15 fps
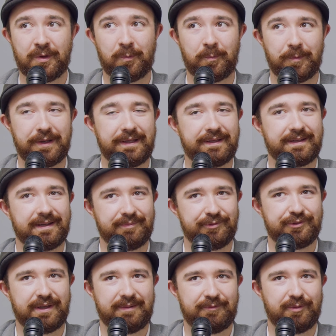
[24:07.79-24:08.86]
When it comes
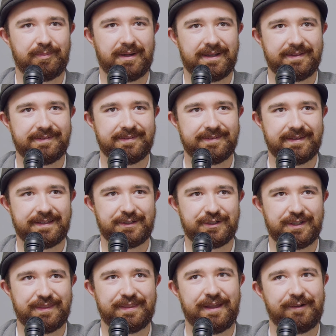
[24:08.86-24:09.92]
time for
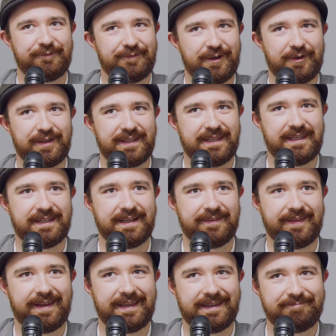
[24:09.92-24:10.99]
monetization, they are very keen on
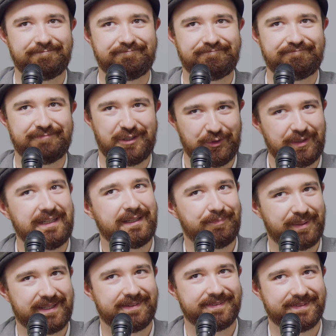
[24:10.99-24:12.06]
you need to
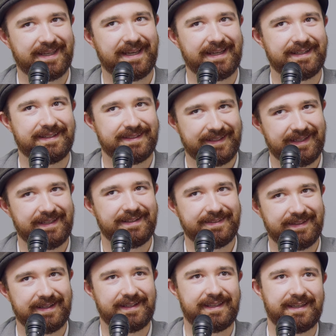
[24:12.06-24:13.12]
pick a side and
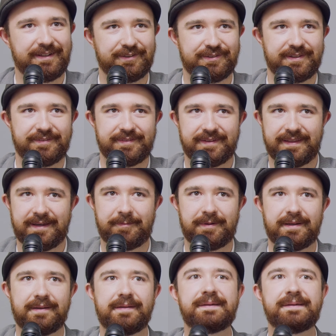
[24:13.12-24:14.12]
dedicate yourself to that one.